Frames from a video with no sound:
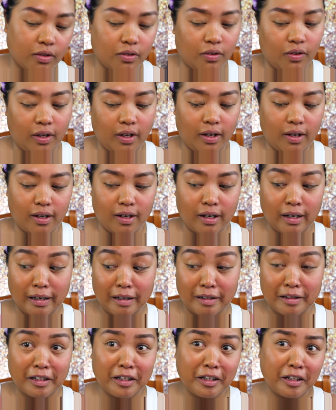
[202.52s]
Okay, ang
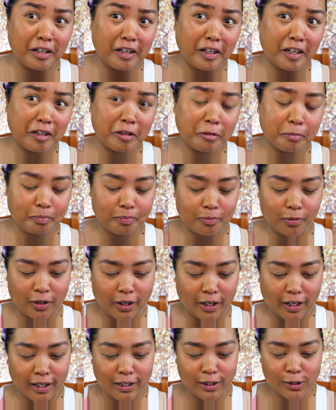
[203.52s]
ganda niya.
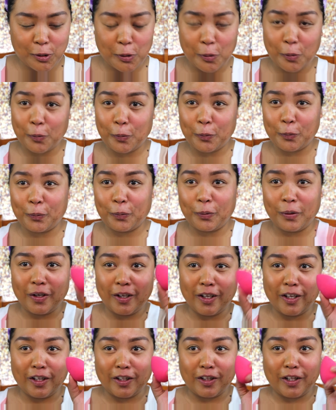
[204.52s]
Okay, so
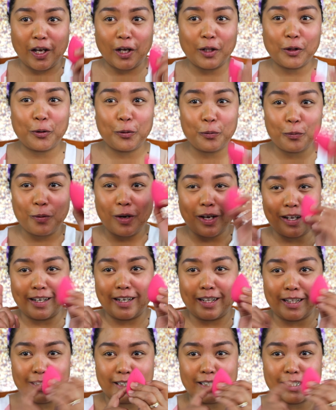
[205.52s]
the other
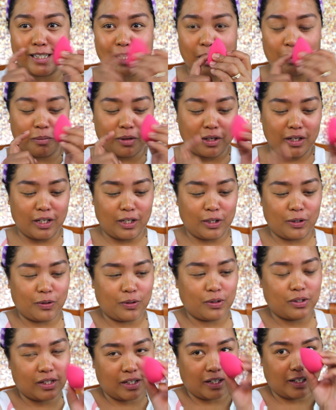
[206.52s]
one is I'm gonna
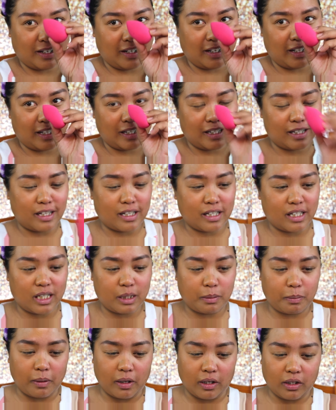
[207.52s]
use this
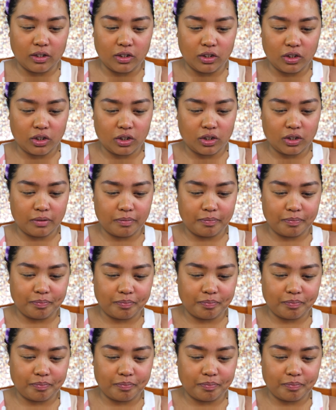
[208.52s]
sponge.